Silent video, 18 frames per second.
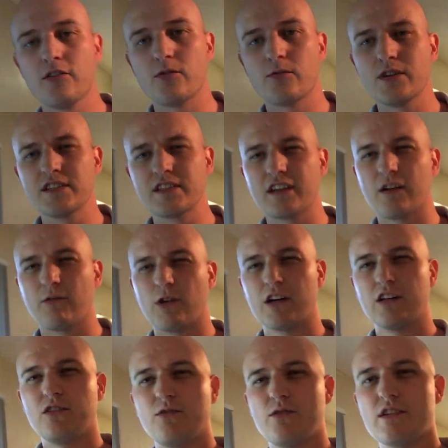the reason I
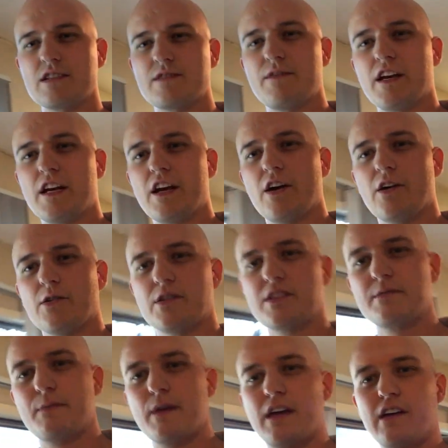want to do this video
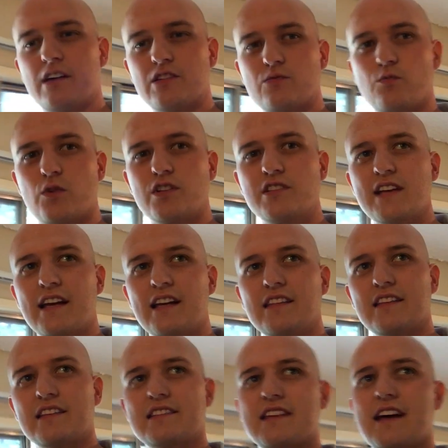is because we're
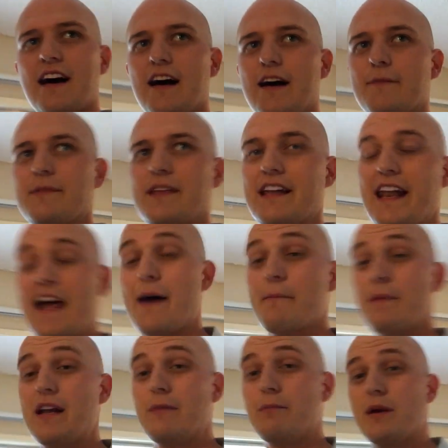taking the time that
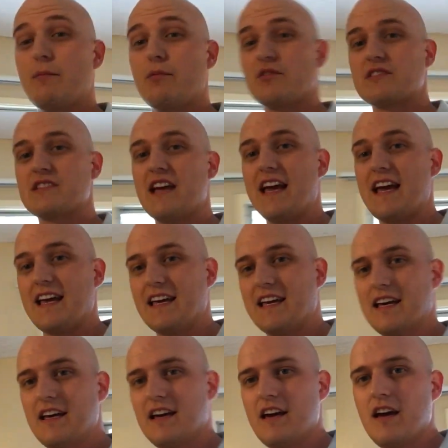not many people
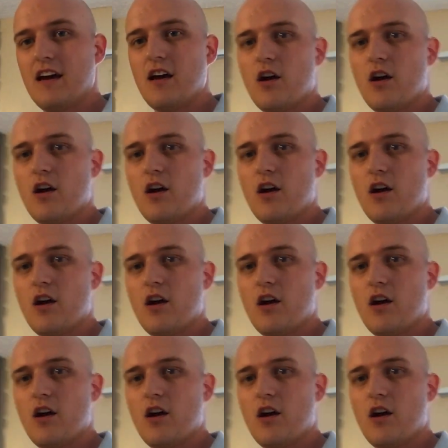take,